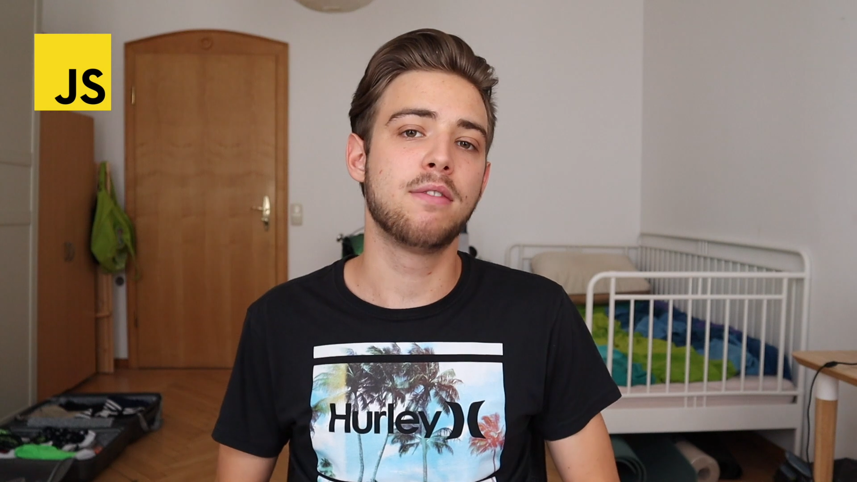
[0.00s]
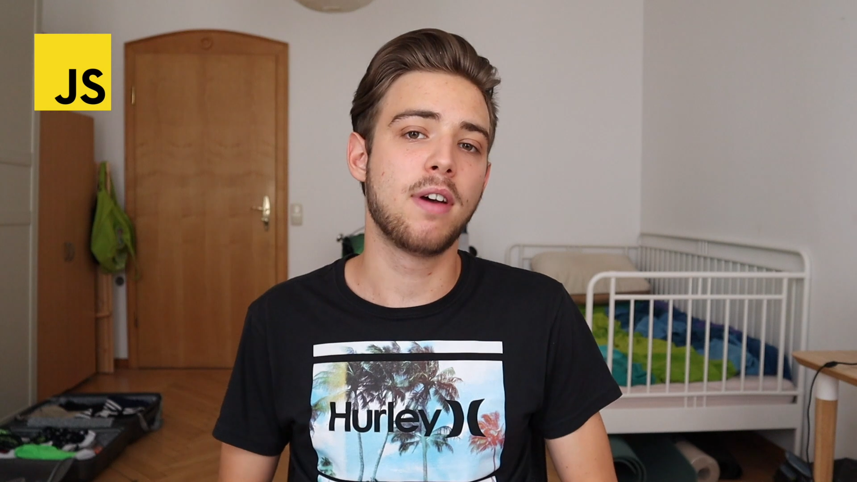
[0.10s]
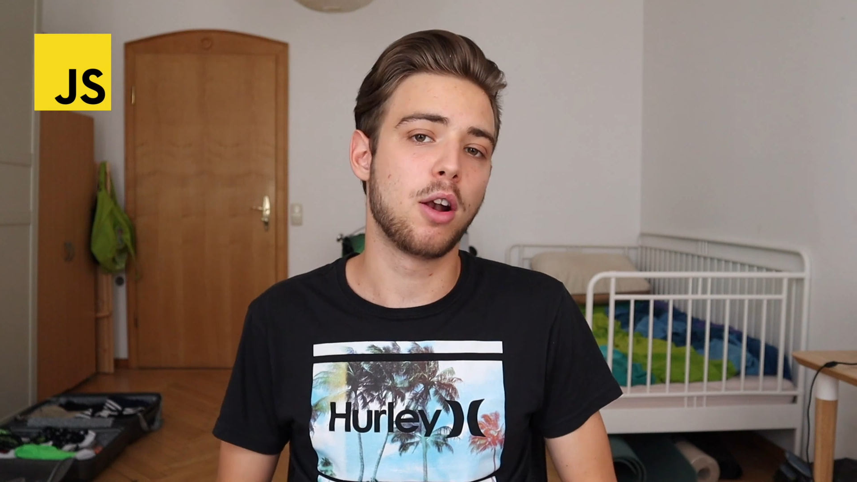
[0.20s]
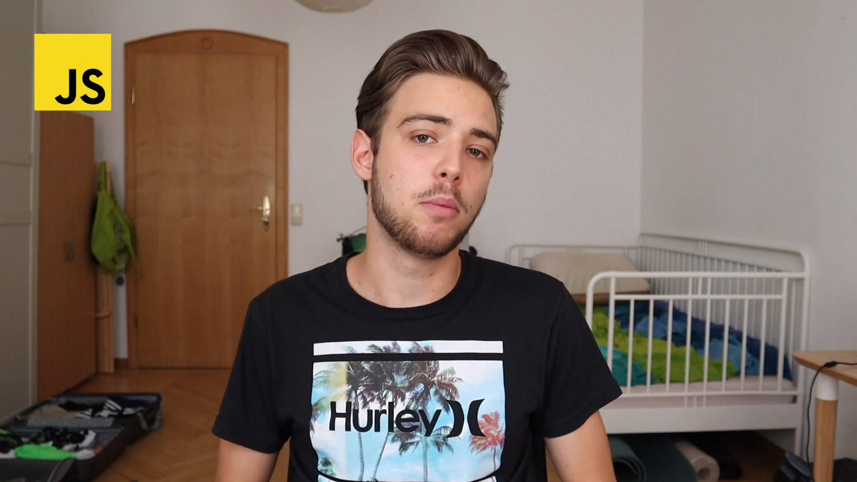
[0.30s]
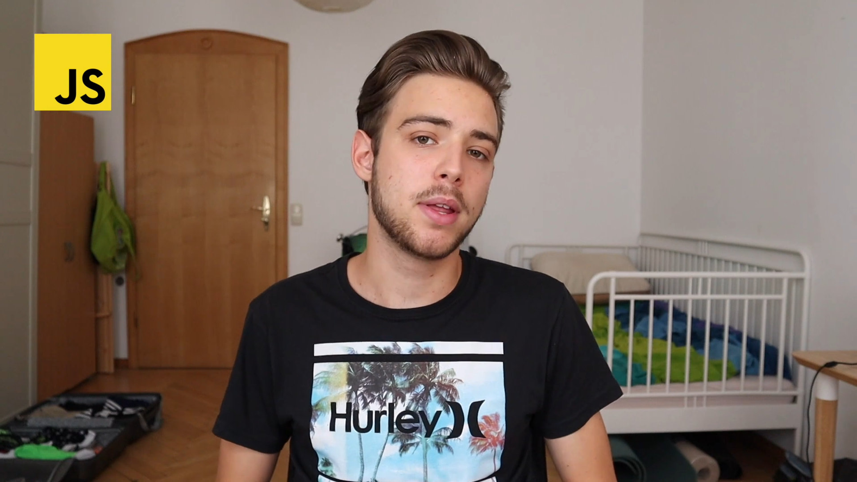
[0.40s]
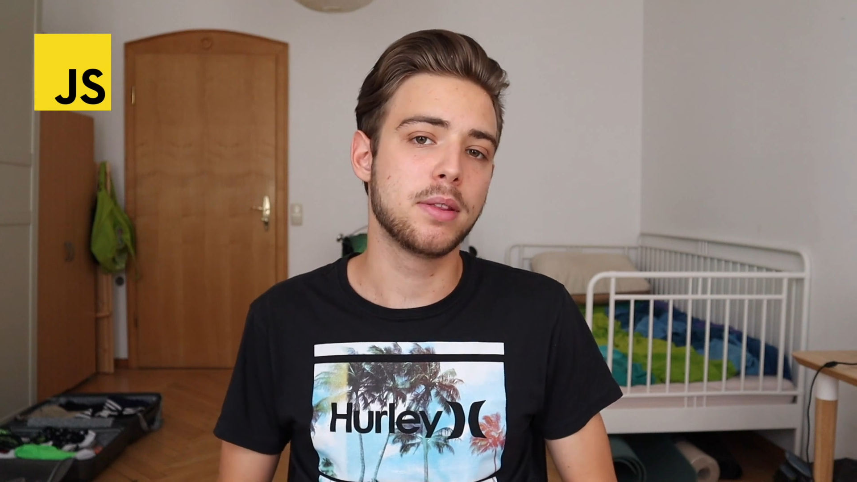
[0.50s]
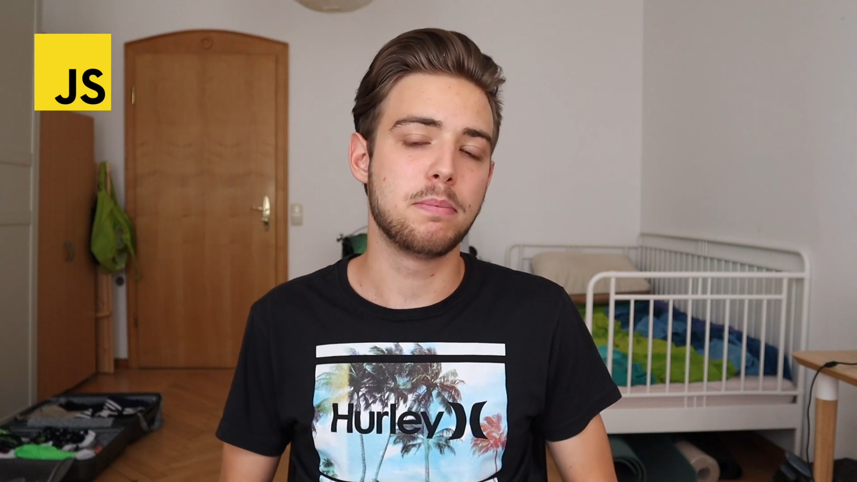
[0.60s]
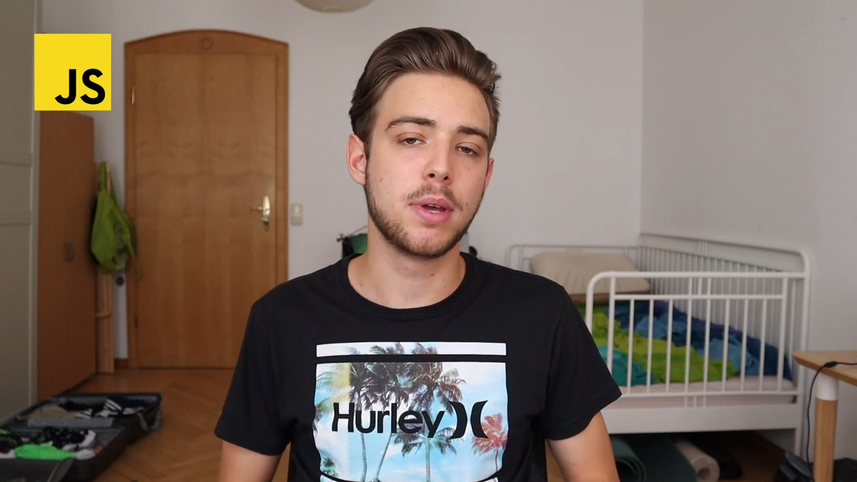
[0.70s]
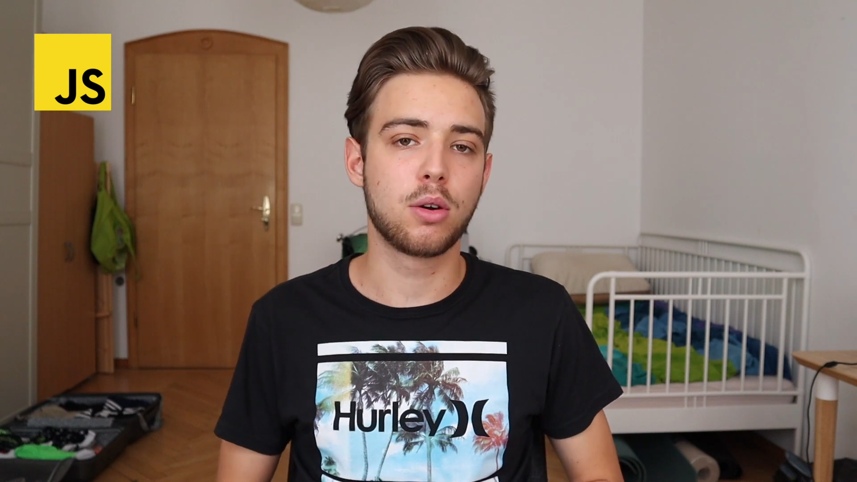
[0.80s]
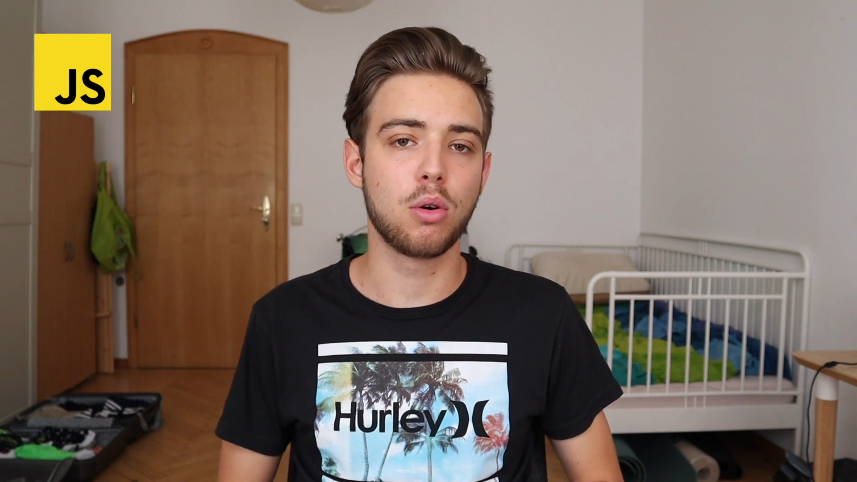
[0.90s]

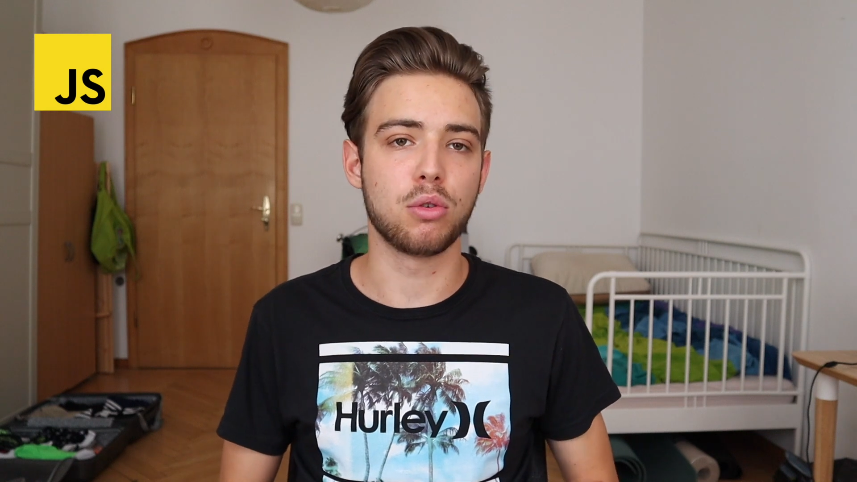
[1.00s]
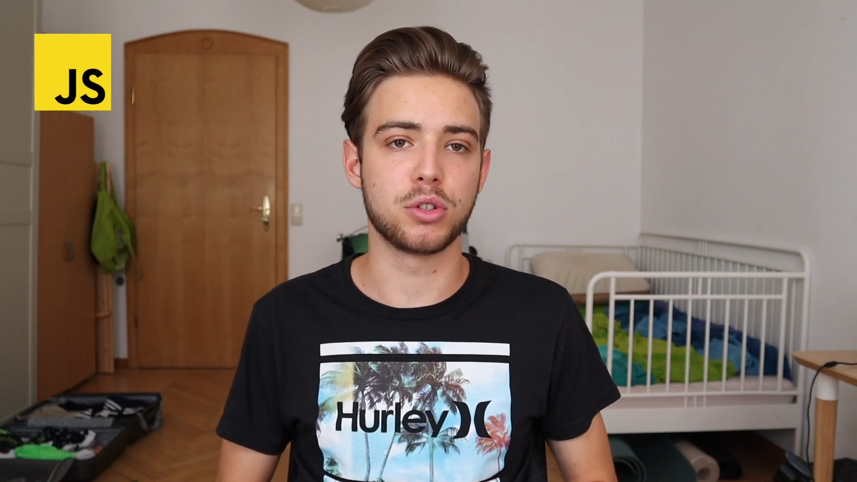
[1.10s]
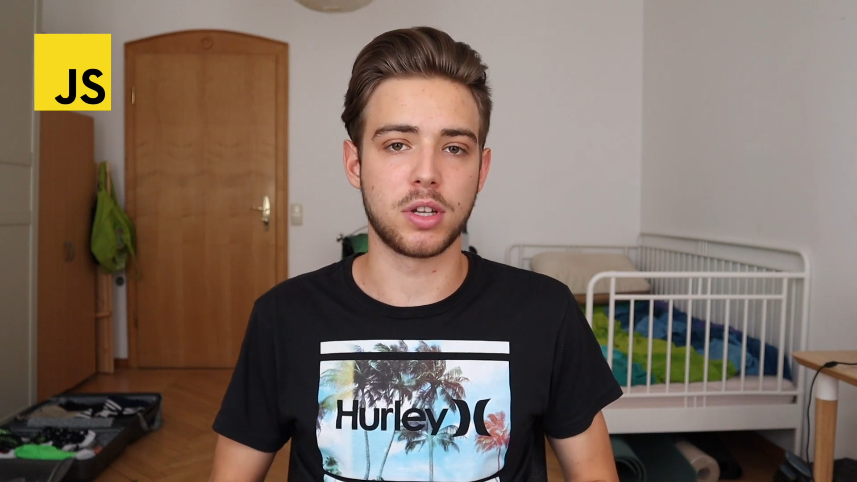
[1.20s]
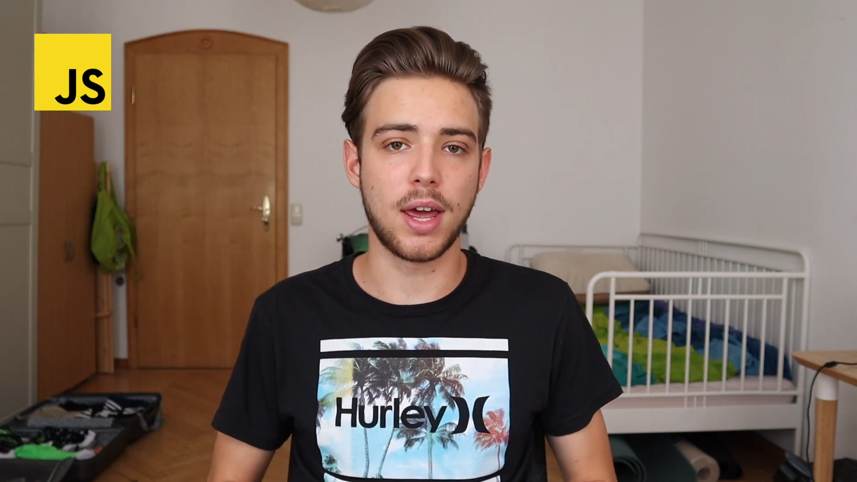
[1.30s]
development because